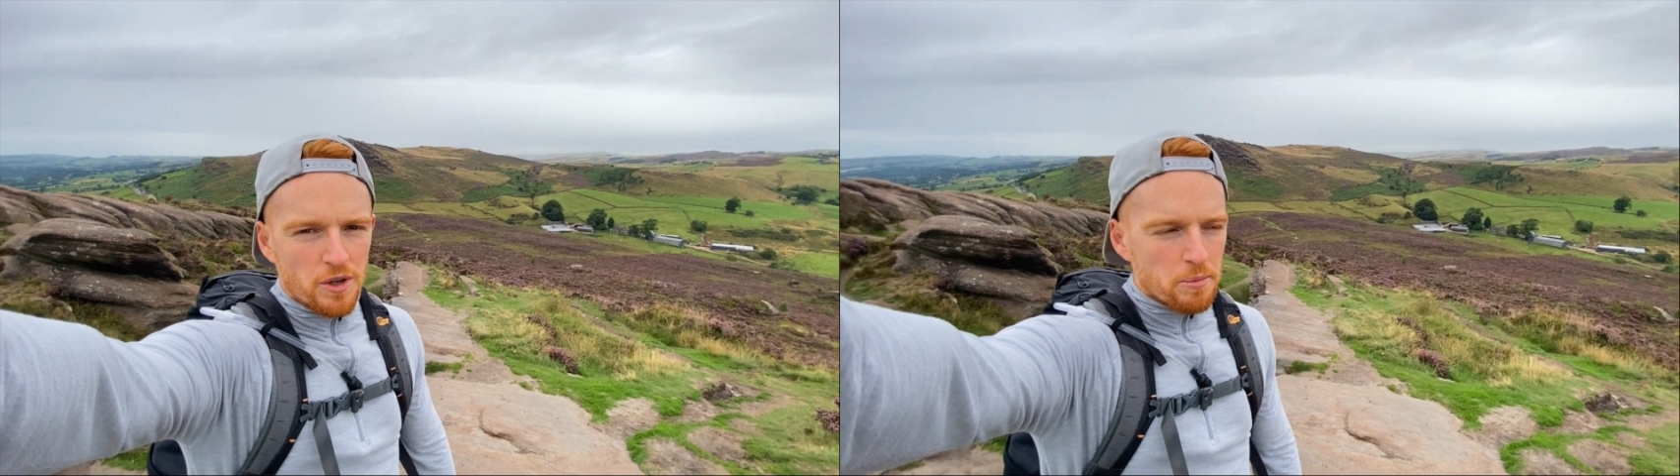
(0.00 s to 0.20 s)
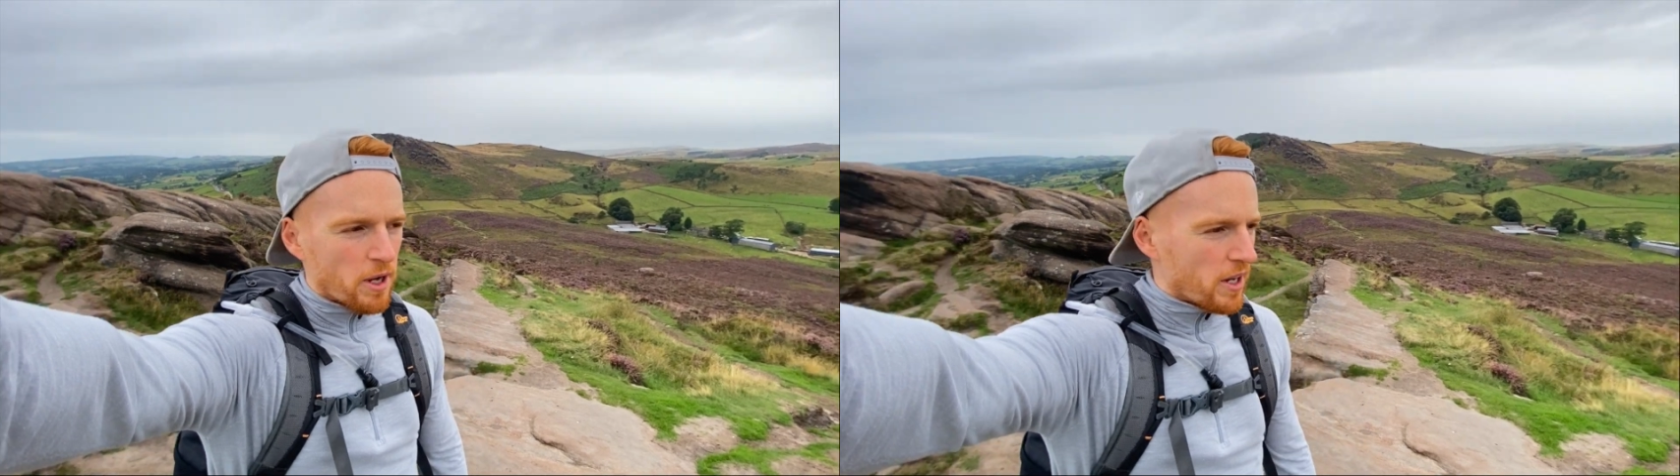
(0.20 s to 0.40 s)

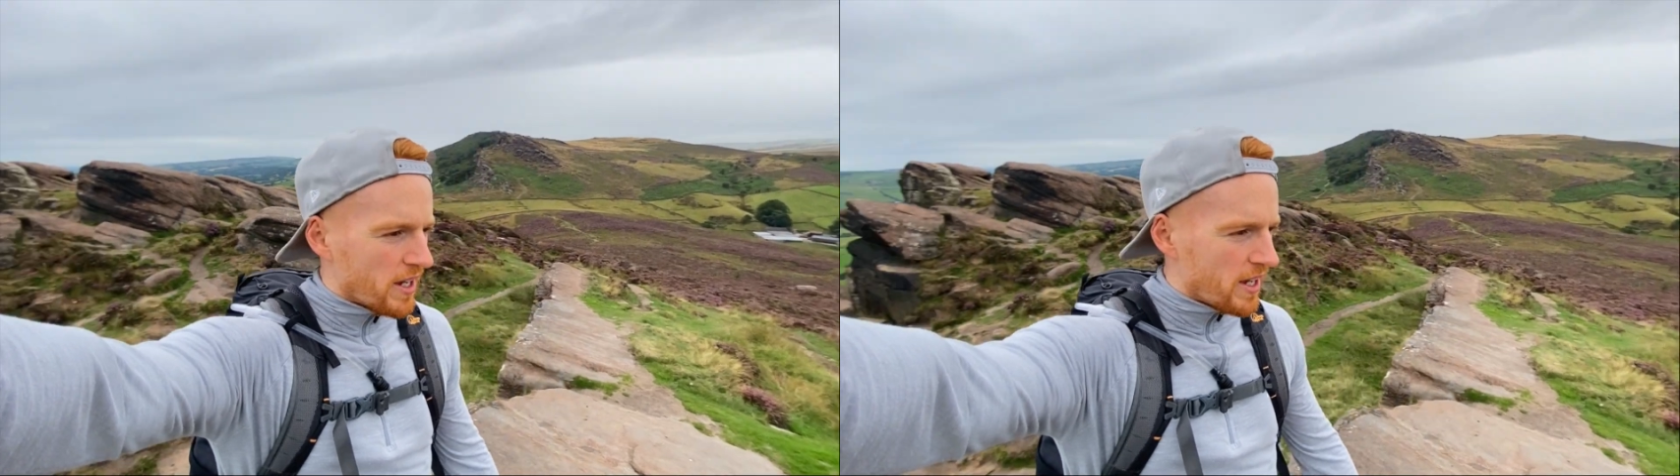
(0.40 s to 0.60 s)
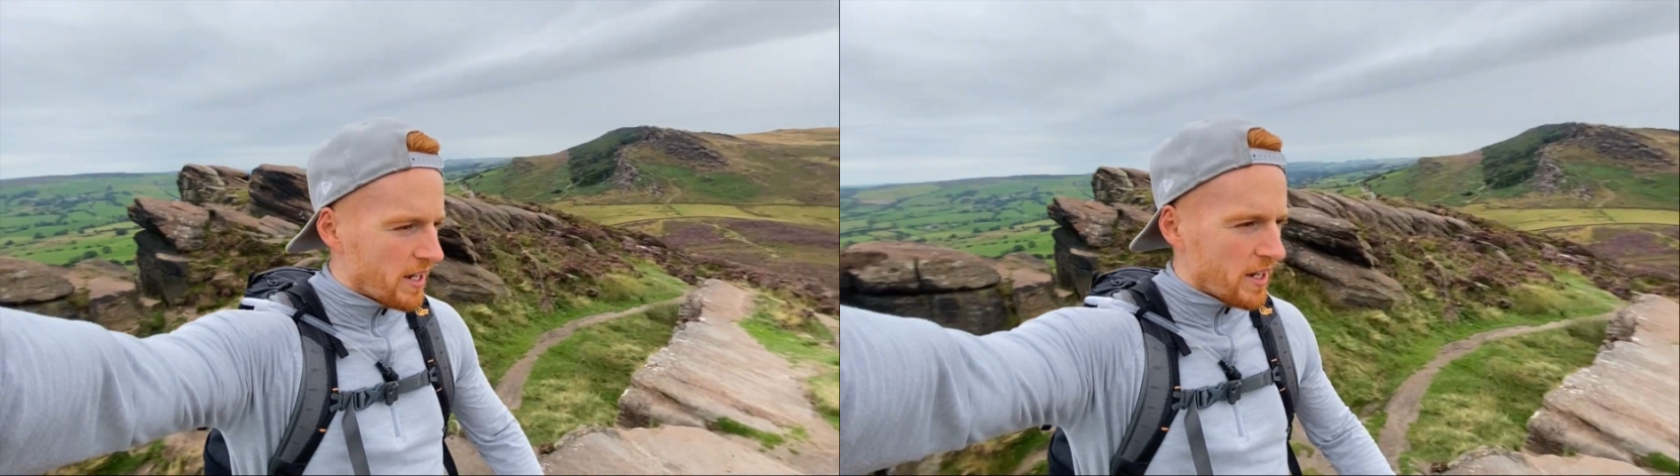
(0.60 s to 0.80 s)
But
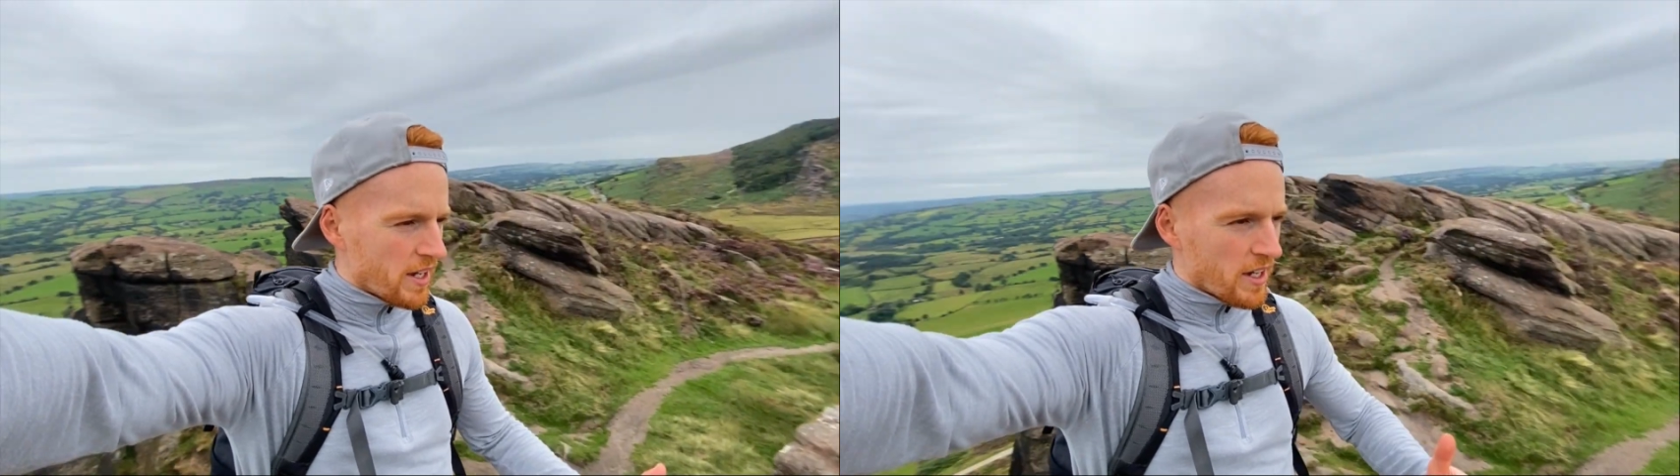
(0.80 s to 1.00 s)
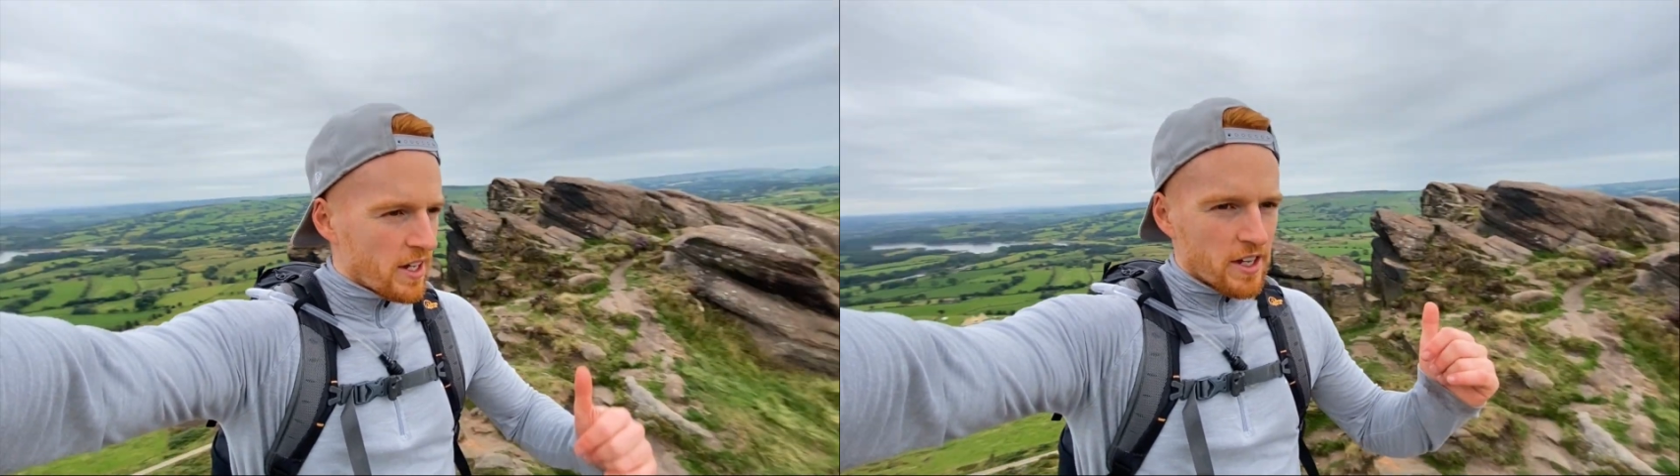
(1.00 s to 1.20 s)

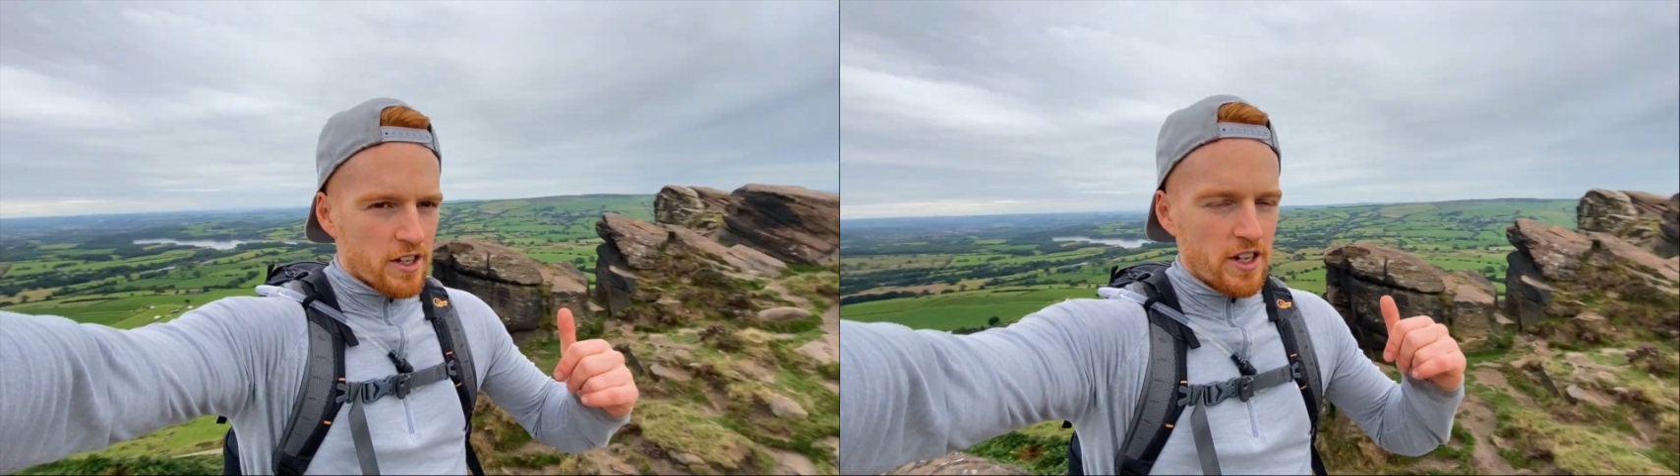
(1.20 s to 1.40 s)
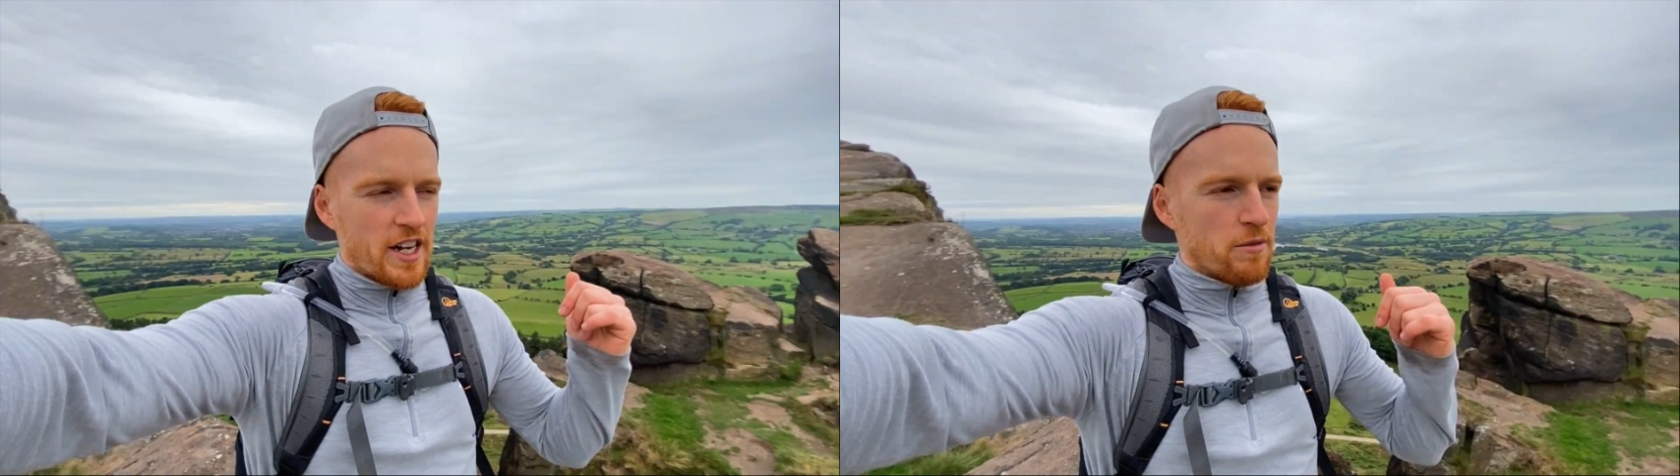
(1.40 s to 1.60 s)

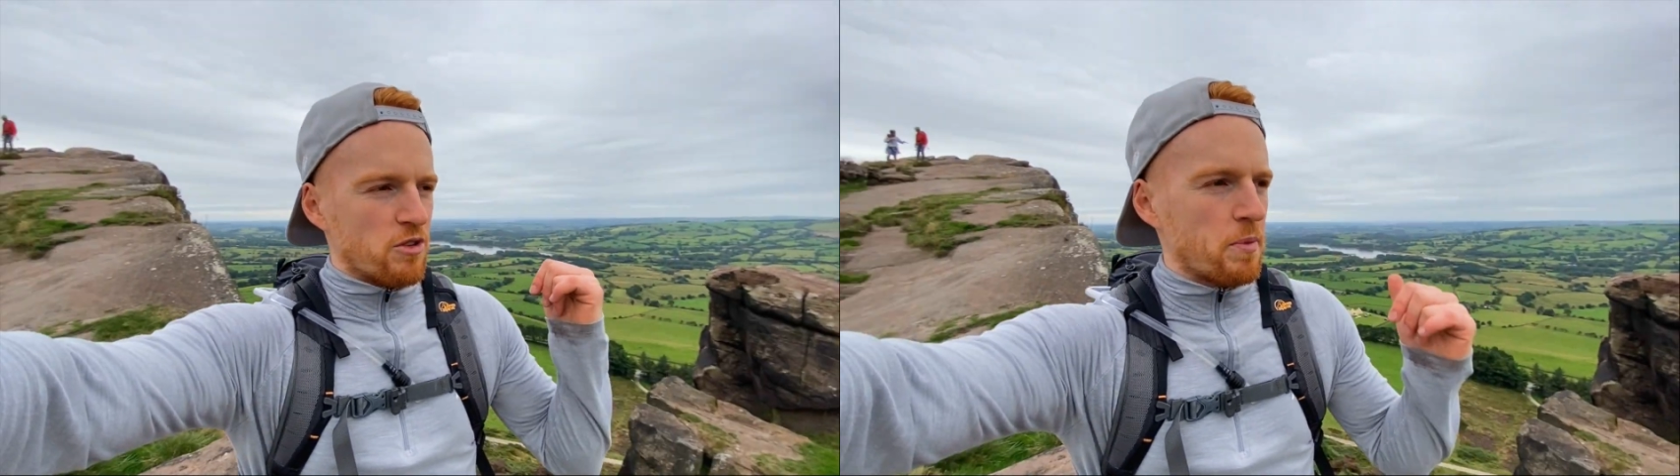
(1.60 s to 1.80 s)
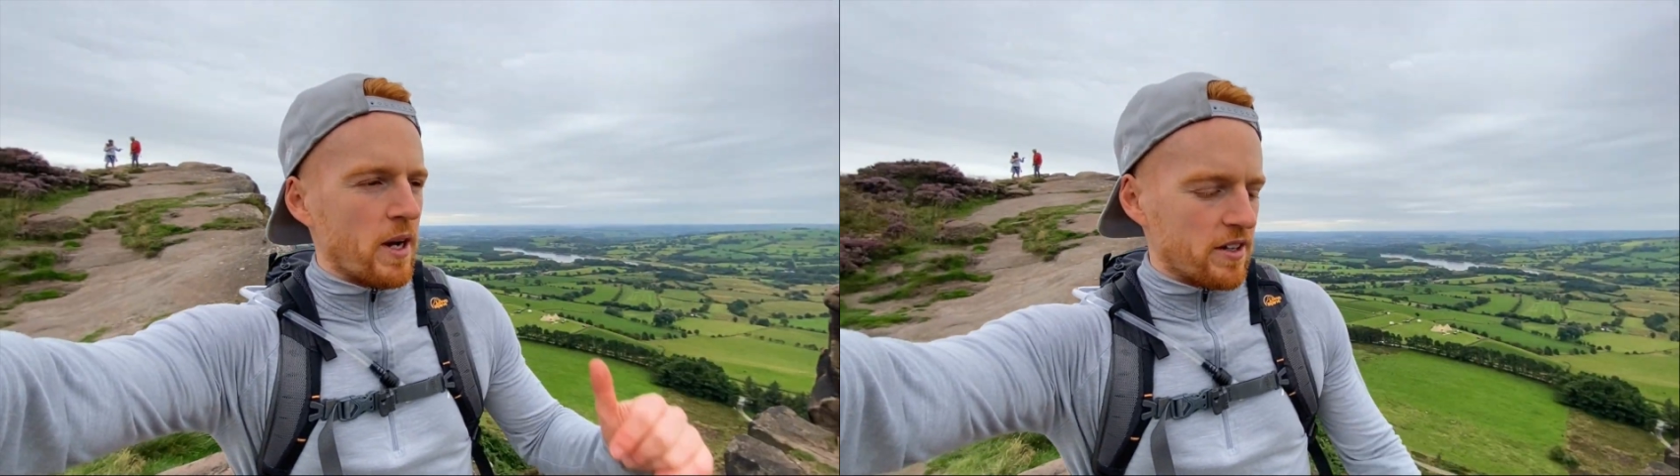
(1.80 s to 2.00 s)
gonna head up
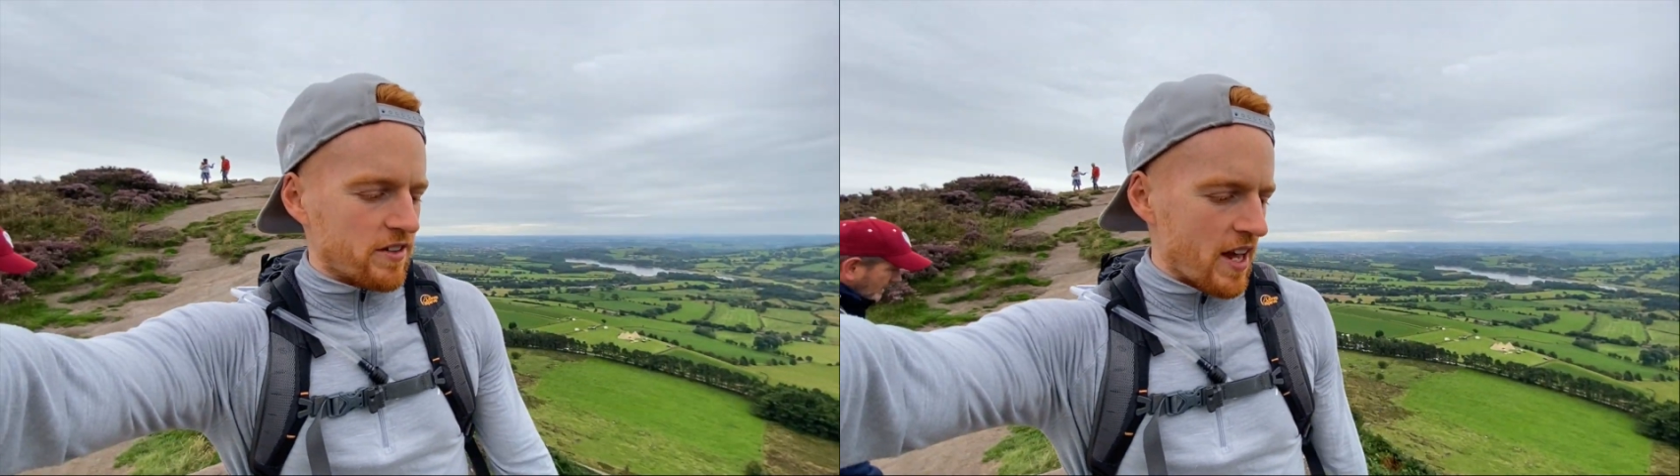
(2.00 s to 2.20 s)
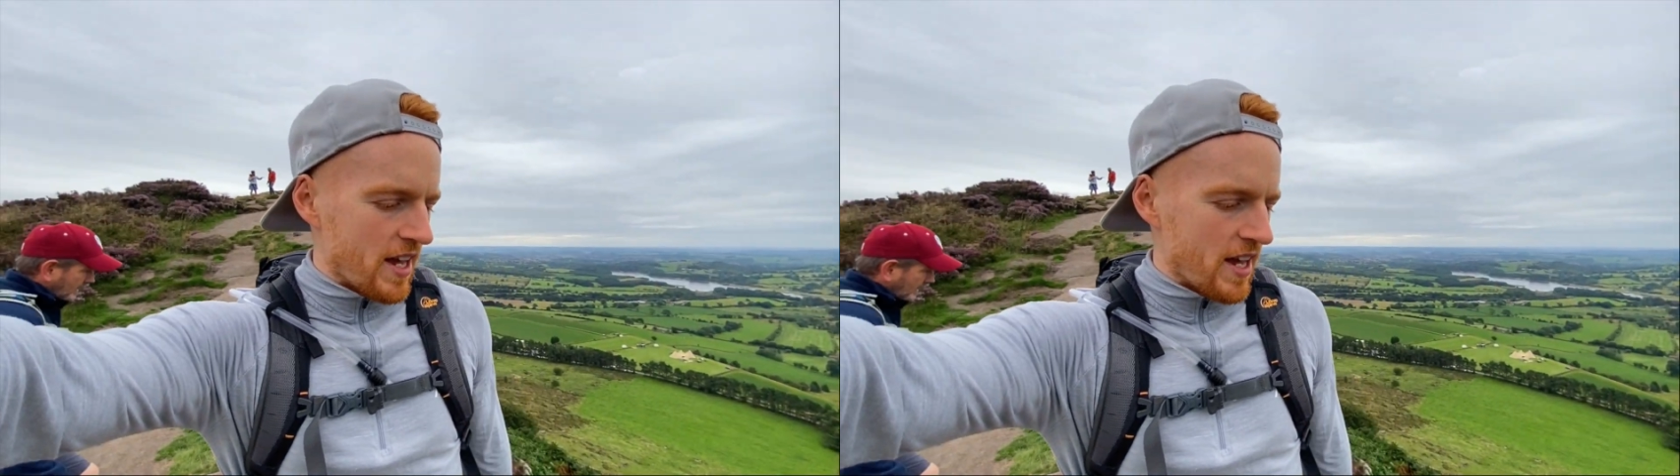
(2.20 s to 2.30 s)
just behind us.